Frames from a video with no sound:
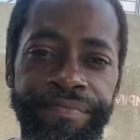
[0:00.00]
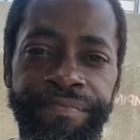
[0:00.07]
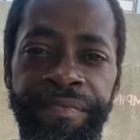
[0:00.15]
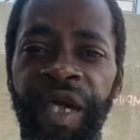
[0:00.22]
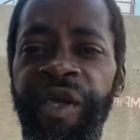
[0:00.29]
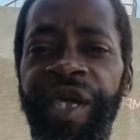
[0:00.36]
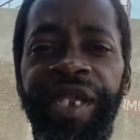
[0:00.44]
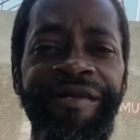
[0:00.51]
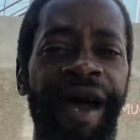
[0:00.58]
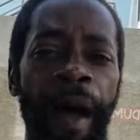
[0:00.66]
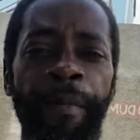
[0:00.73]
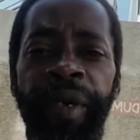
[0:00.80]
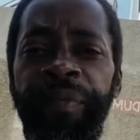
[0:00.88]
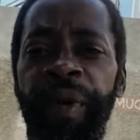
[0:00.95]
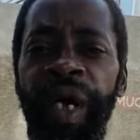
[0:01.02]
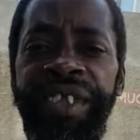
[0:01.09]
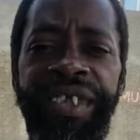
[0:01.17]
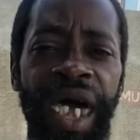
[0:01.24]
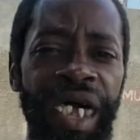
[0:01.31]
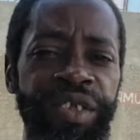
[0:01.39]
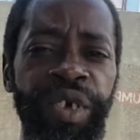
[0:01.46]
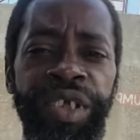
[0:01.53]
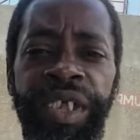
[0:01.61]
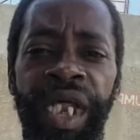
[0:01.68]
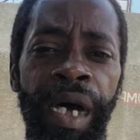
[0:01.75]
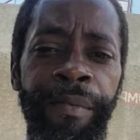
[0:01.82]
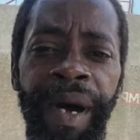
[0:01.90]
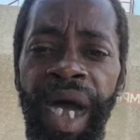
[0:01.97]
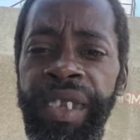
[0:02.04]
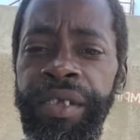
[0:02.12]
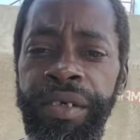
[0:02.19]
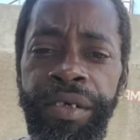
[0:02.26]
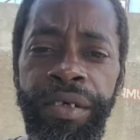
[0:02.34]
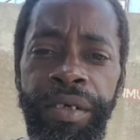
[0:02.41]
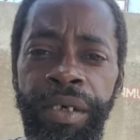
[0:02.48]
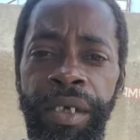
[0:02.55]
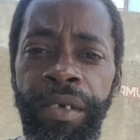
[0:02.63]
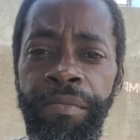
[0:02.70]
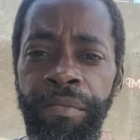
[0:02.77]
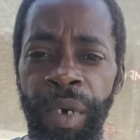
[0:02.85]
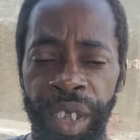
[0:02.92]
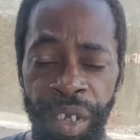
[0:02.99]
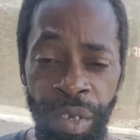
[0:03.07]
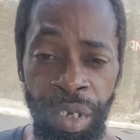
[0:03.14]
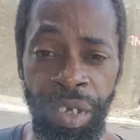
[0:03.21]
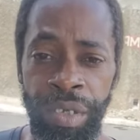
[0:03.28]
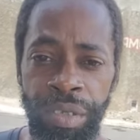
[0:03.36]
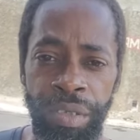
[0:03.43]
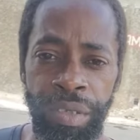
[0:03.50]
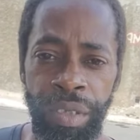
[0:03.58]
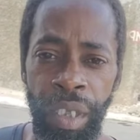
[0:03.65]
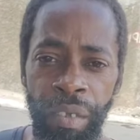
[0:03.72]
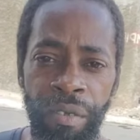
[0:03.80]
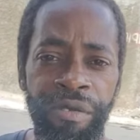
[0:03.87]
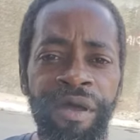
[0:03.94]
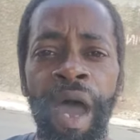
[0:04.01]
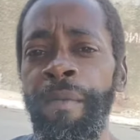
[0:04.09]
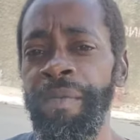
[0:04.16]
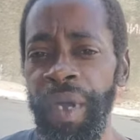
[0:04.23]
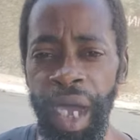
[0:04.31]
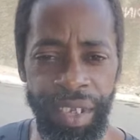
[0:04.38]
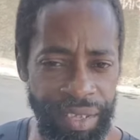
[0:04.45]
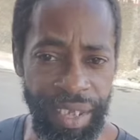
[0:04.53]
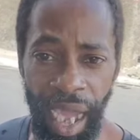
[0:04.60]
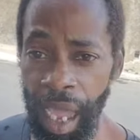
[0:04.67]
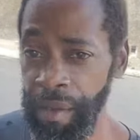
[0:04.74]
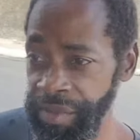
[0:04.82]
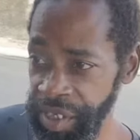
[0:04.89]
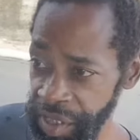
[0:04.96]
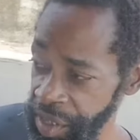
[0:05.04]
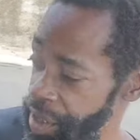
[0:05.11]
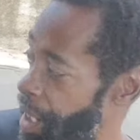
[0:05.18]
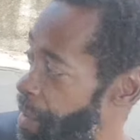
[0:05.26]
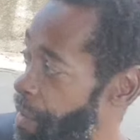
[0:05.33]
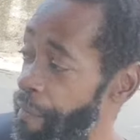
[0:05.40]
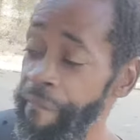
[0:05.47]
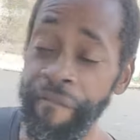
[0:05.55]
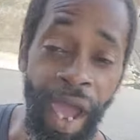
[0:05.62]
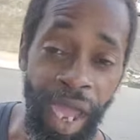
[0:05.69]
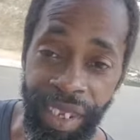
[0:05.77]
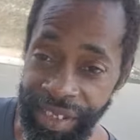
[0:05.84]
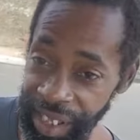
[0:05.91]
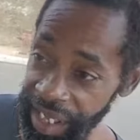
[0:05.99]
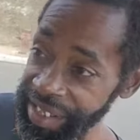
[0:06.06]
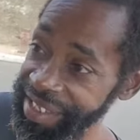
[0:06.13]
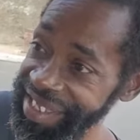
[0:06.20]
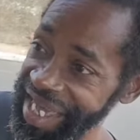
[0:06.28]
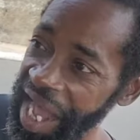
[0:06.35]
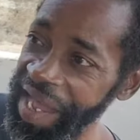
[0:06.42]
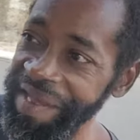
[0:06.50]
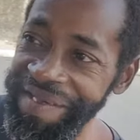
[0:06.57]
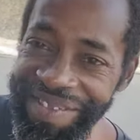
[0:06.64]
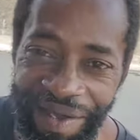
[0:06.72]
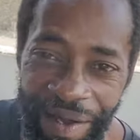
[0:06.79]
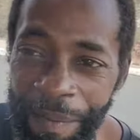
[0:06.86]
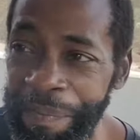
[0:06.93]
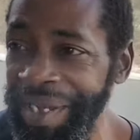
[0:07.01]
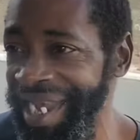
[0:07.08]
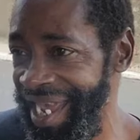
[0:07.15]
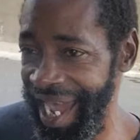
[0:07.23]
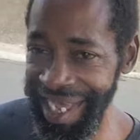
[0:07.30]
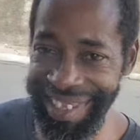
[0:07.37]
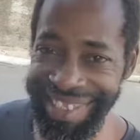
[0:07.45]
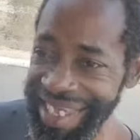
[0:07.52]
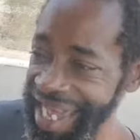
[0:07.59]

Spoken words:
Hey, they want to put police and soldier on a body, you know. But you know, at times, you know, or fight at times, or play at